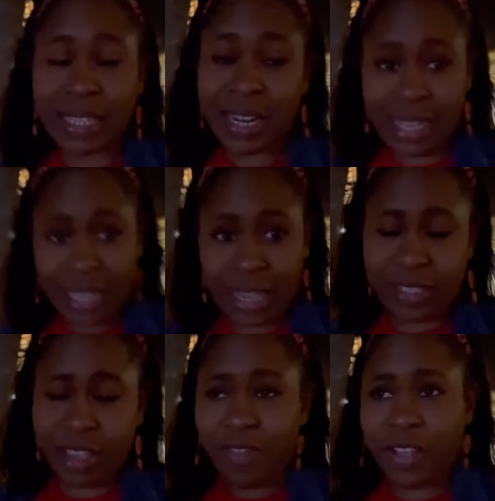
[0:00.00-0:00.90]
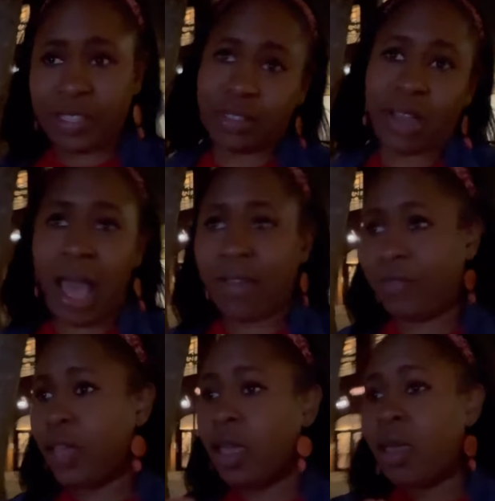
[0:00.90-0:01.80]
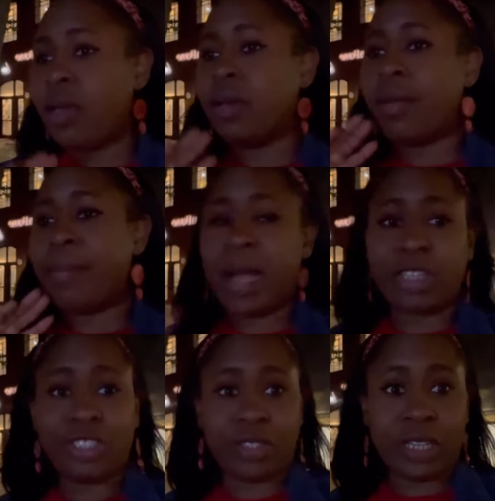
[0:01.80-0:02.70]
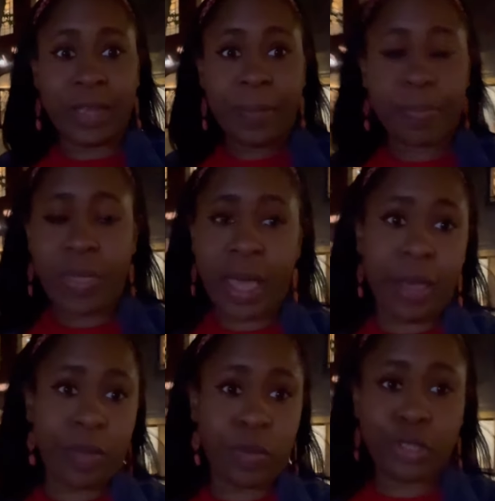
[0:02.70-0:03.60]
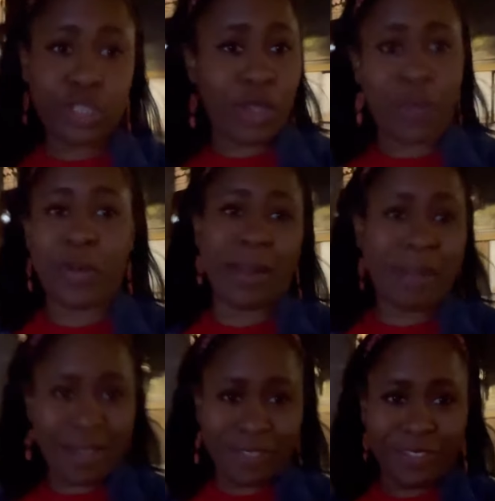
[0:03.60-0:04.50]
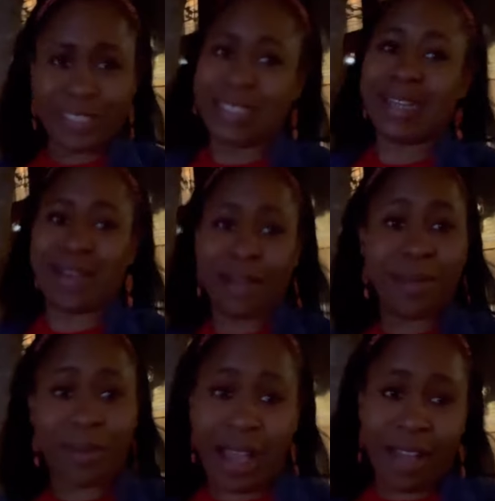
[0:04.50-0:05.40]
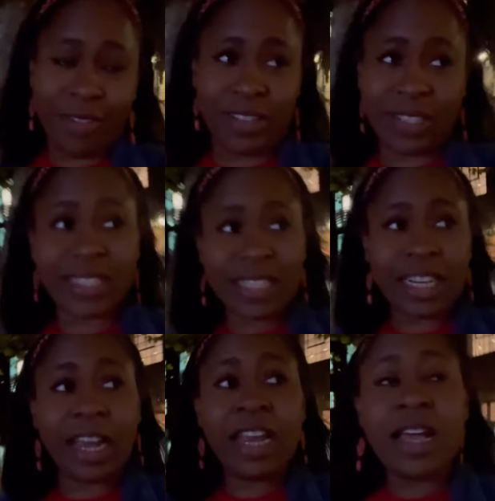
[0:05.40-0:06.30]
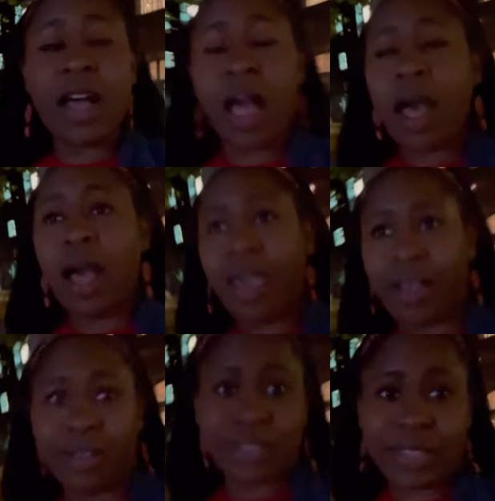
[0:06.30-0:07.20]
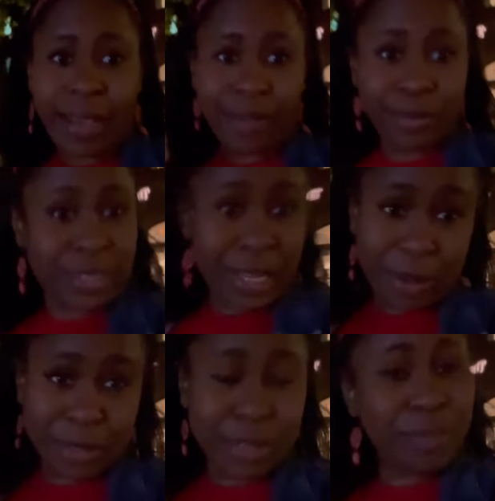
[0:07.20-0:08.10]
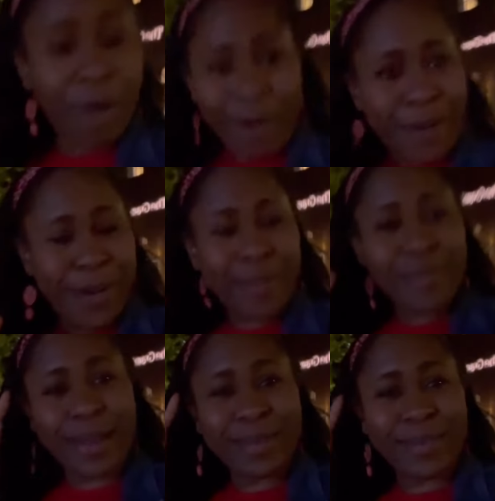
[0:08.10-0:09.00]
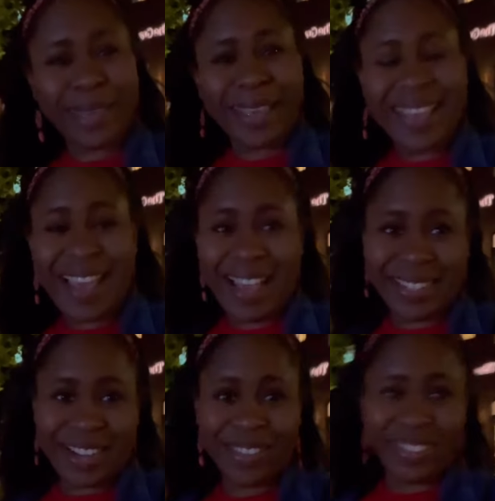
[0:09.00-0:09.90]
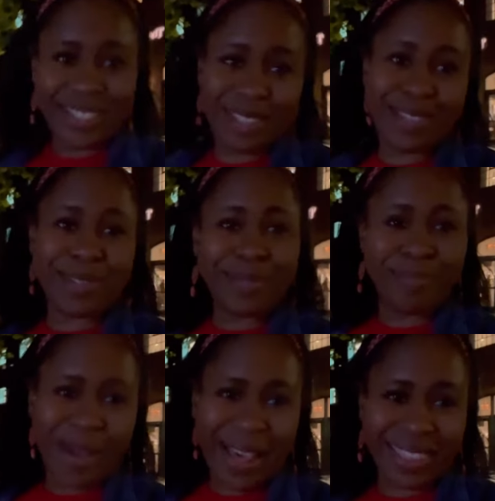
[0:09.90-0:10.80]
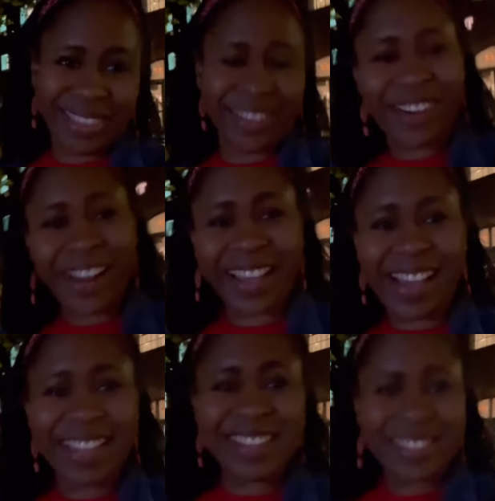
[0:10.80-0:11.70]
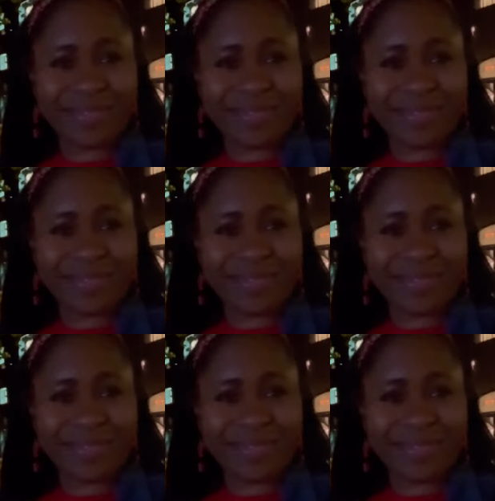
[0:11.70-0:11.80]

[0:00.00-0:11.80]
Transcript: in any case if i still have battery i will show you what i'm having for dinner and we were having dinner else i will see you tomorrow when we head out to bath all right guys